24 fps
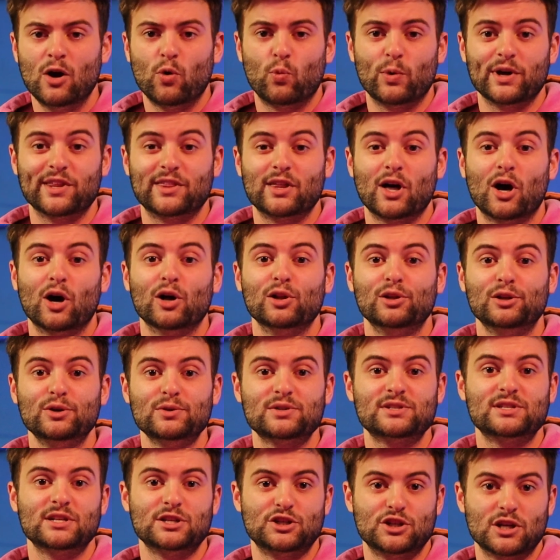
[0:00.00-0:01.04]
with
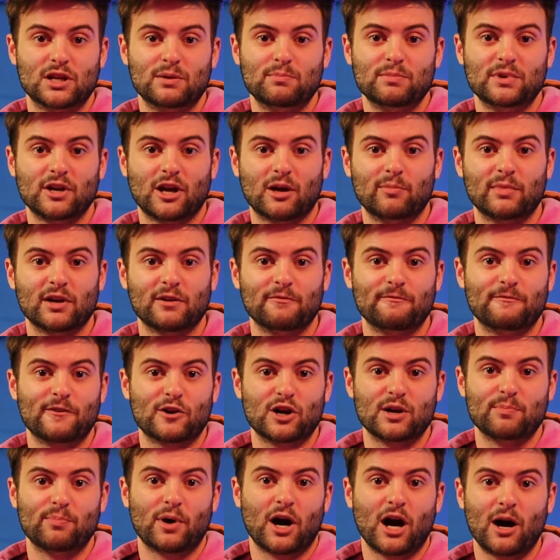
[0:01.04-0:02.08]
hallucinogen becoming
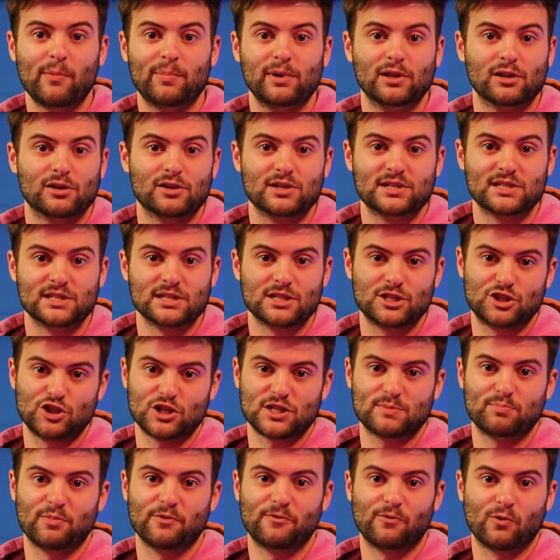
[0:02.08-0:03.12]
very popular since
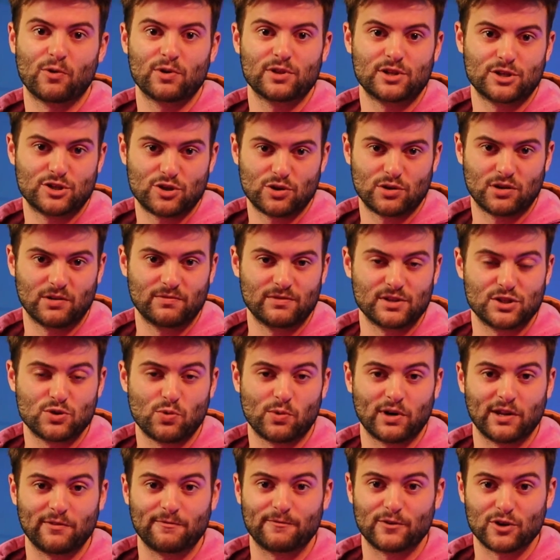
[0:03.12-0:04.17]
just before the turn of the
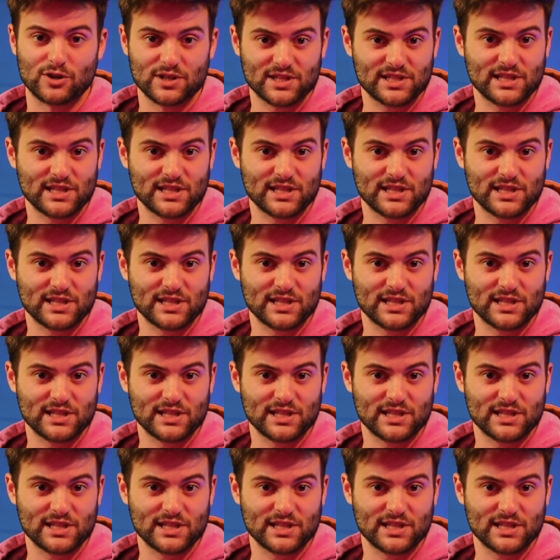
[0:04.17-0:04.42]
21st